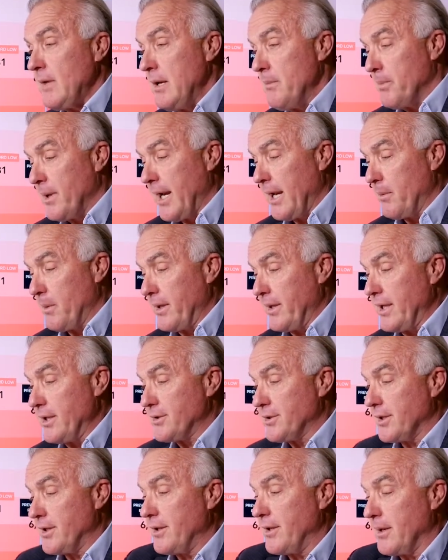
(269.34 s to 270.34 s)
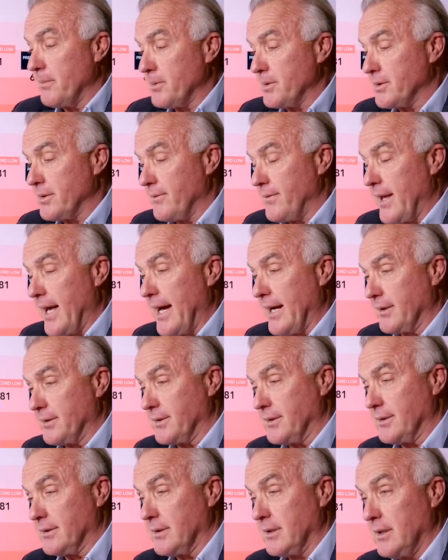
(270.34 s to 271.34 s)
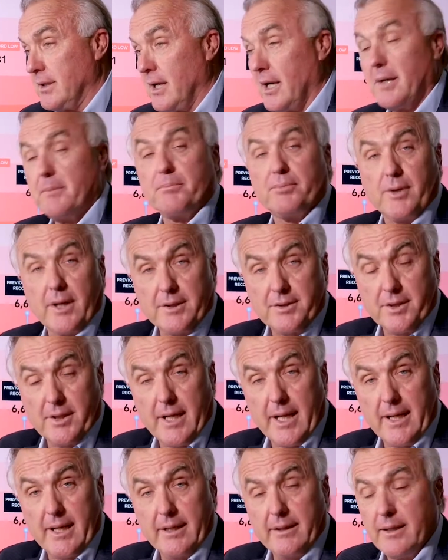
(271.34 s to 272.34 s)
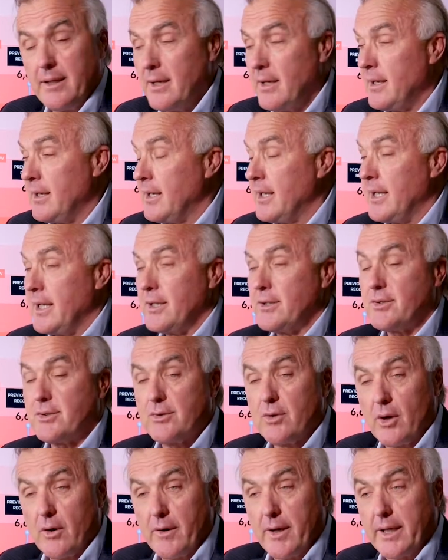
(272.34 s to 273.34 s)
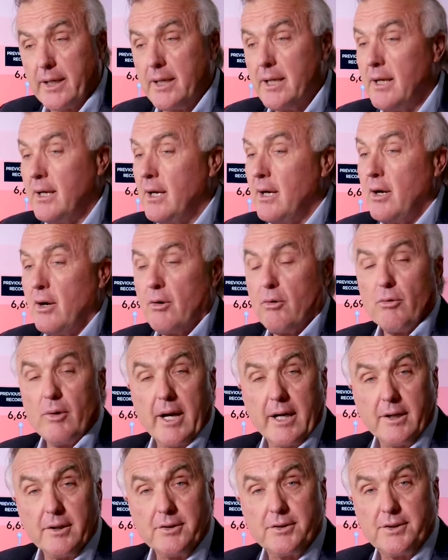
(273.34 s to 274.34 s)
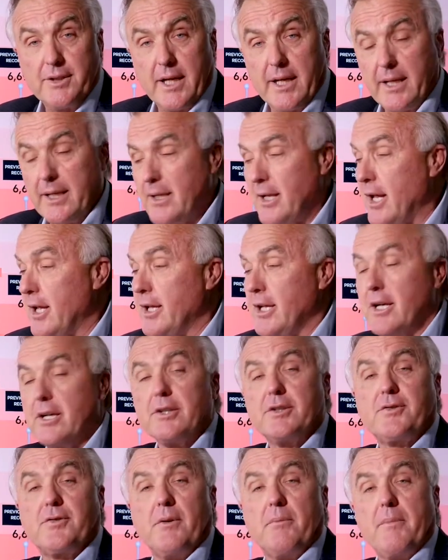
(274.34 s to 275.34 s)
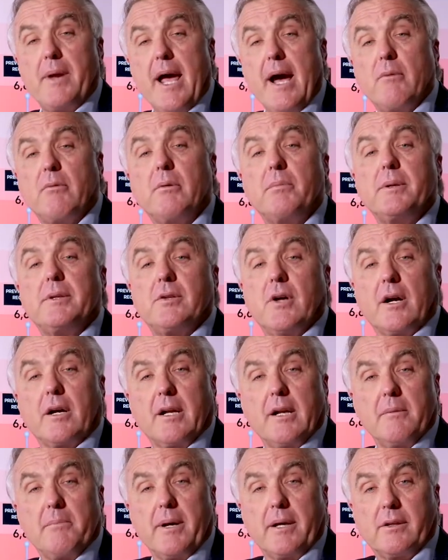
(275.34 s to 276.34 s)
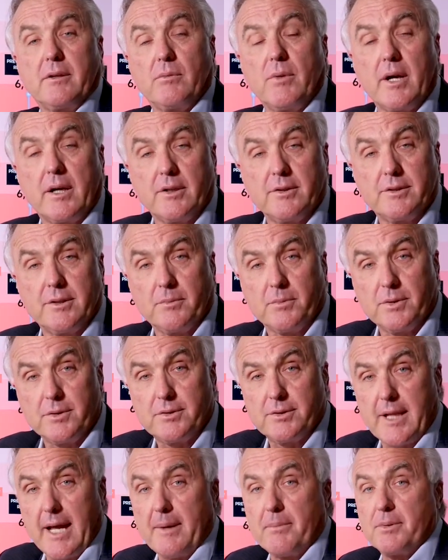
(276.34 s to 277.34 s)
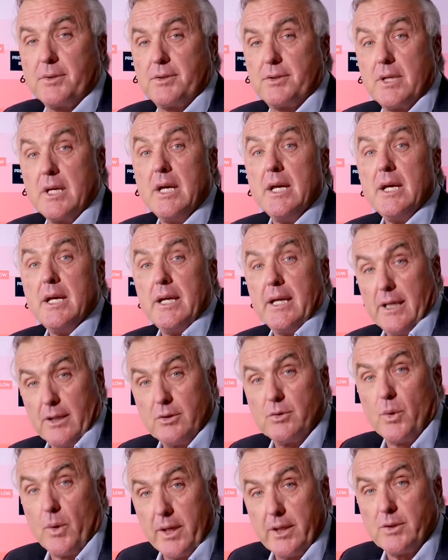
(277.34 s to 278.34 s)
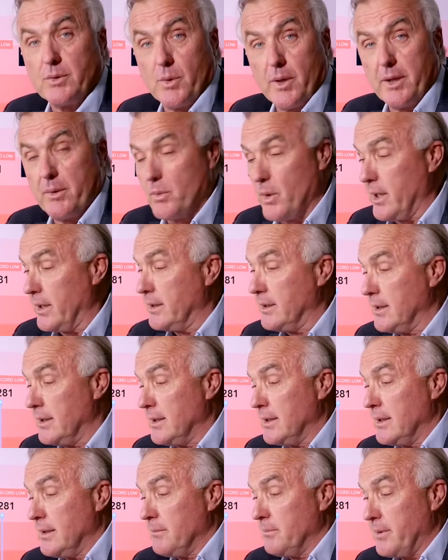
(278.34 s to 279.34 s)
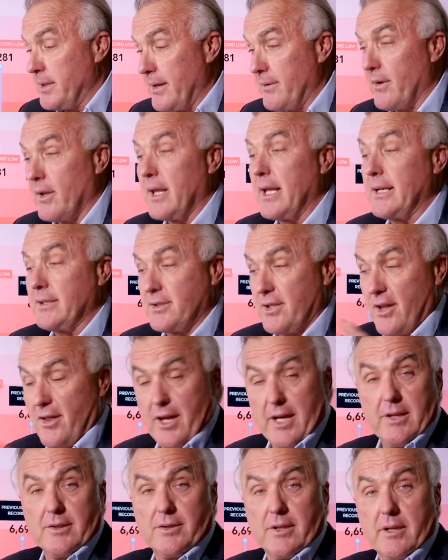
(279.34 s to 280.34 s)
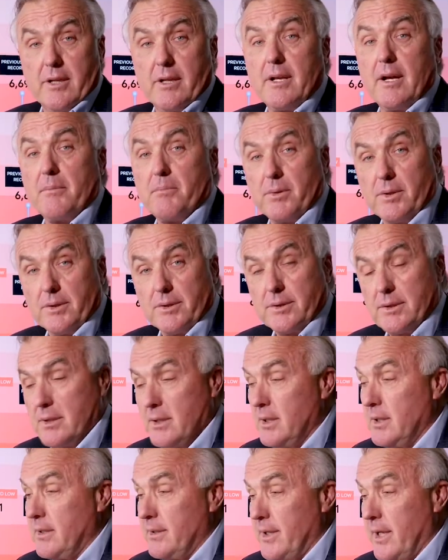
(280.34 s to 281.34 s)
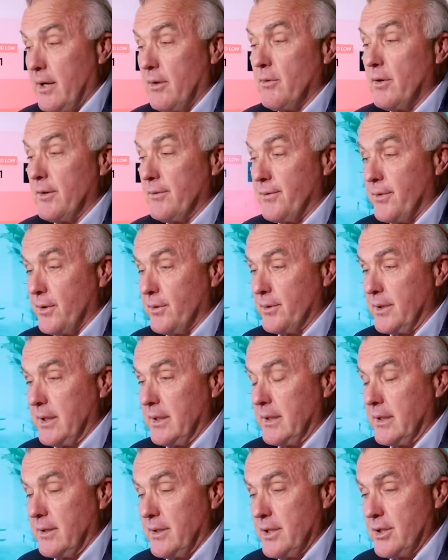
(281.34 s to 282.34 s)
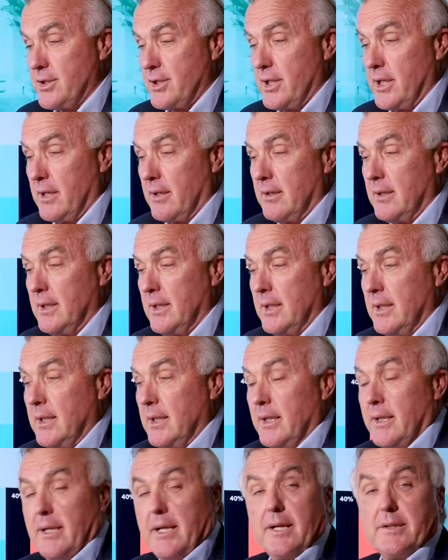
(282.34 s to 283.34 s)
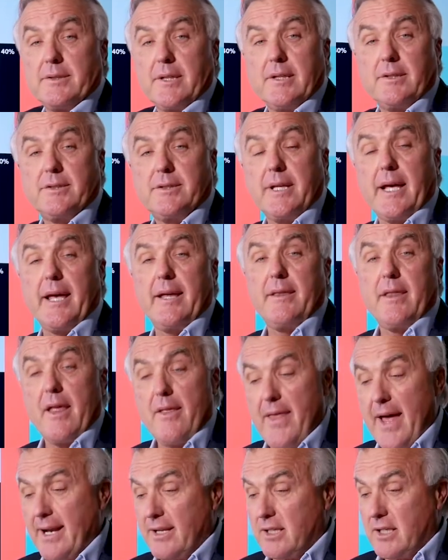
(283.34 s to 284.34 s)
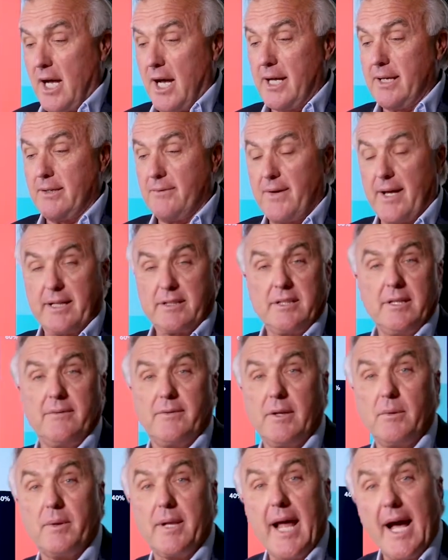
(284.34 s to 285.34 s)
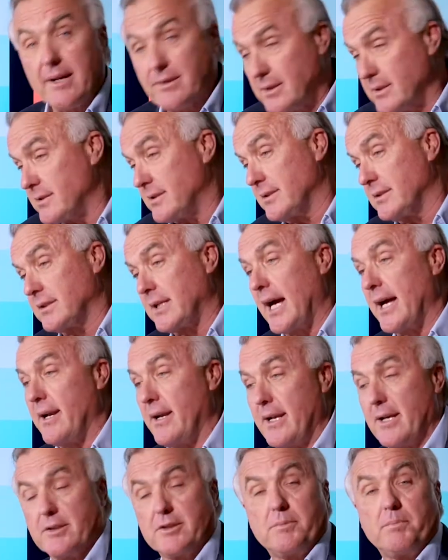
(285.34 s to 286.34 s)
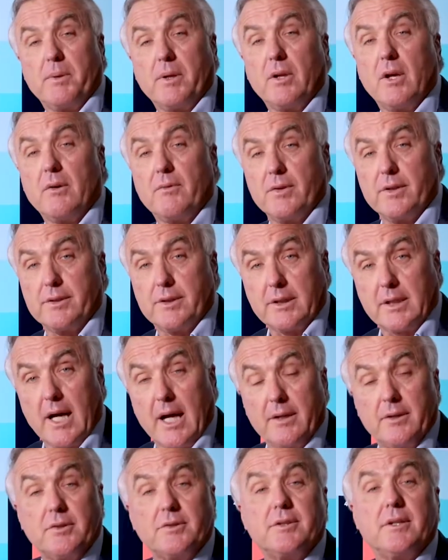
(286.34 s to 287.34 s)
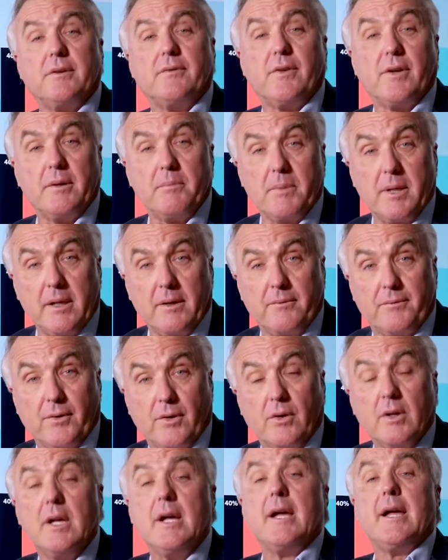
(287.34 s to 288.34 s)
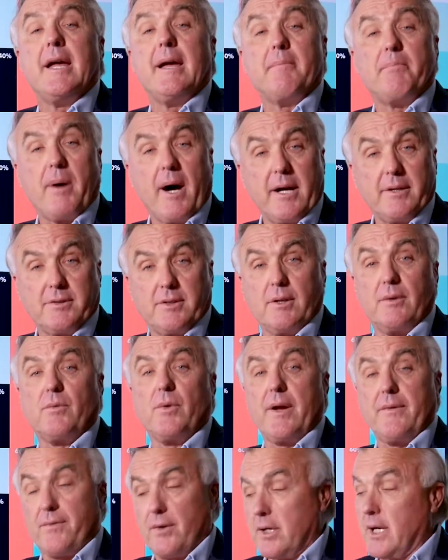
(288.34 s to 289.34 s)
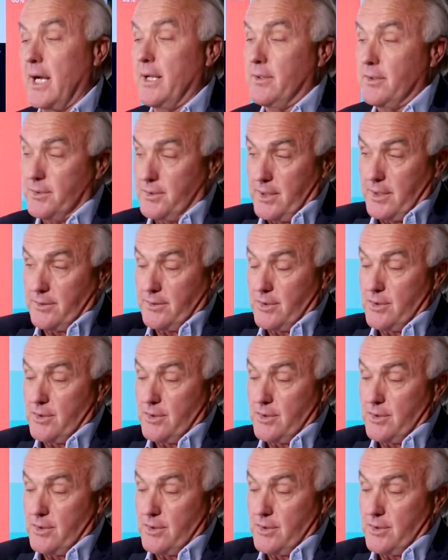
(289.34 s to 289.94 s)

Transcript: But anyway, these are the numbers of the houses. Unprecedented, historic, record-setting. Years from now, we'll be talking about the records that were established in 2021. But nevertheless, these are the numbers that are unfolding this year. Now, as I said, that kind of activity with houses has got to now spill over into condos in a very meaningful and positive way for condo sales.